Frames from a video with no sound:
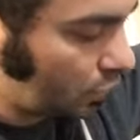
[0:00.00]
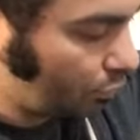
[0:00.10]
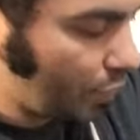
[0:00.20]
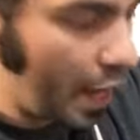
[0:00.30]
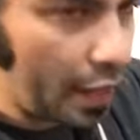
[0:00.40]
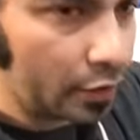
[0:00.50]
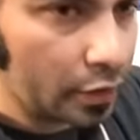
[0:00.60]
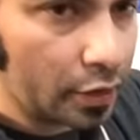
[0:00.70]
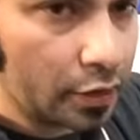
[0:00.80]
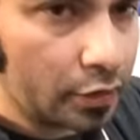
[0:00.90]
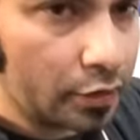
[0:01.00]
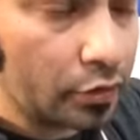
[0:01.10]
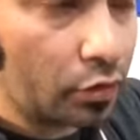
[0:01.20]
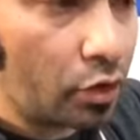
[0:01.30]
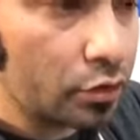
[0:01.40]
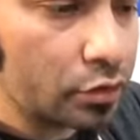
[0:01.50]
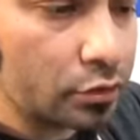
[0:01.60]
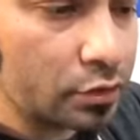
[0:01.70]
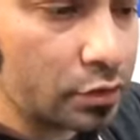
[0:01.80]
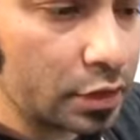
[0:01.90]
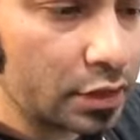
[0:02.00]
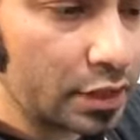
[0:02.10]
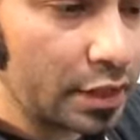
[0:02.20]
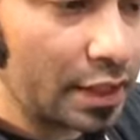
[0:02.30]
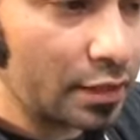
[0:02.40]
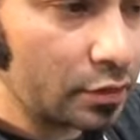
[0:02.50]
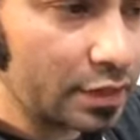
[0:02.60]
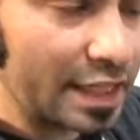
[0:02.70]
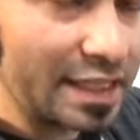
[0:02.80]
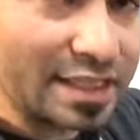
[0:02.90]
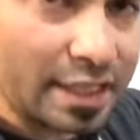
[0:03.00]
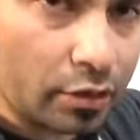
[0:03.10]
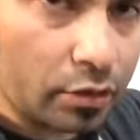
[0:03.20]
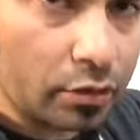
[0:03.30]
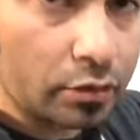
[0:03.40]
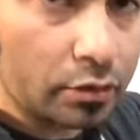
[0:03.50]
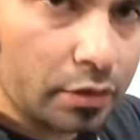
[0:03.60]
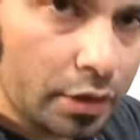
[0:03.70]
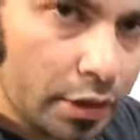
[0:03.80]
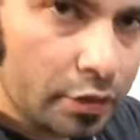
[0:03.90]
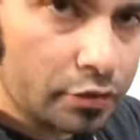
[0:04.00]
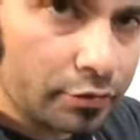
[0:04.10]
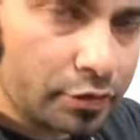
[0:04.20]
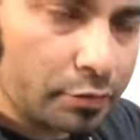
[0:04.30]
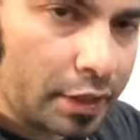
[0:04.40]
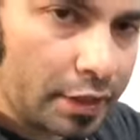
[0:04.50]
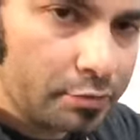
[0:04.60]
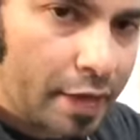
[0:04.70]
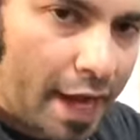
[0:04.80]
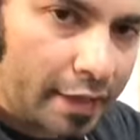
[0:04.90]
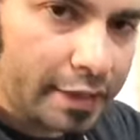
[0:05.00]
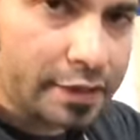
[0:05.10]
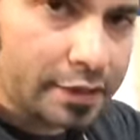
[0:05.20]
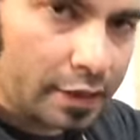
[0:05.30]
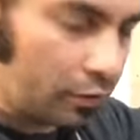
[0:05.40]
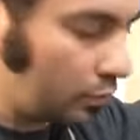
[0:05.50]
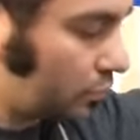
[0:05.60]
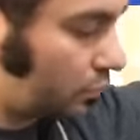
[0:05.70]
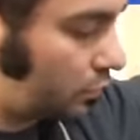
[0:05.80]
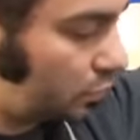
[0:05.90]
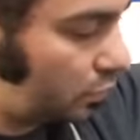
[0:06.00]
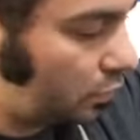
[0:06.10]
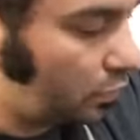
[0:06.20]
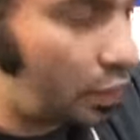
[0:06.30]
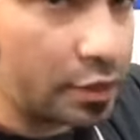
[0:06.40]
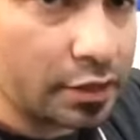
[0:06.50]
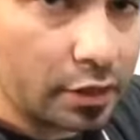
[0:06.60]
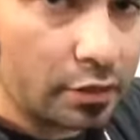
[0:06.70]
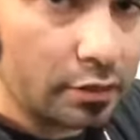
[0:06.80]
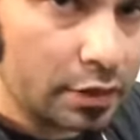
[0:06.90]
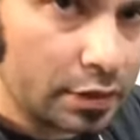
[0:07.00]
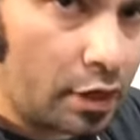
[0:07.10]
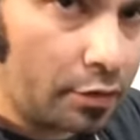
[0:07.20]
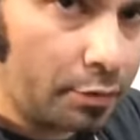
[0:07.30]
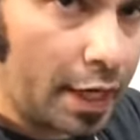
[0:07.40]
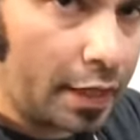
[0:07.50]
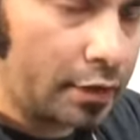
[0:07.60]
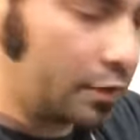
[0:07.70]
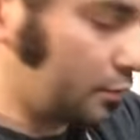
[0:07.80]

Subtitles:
Bagged, you'll also see that it'll say sterile. So if something is bagged, it's sterile. Non-sterile is non-bagged.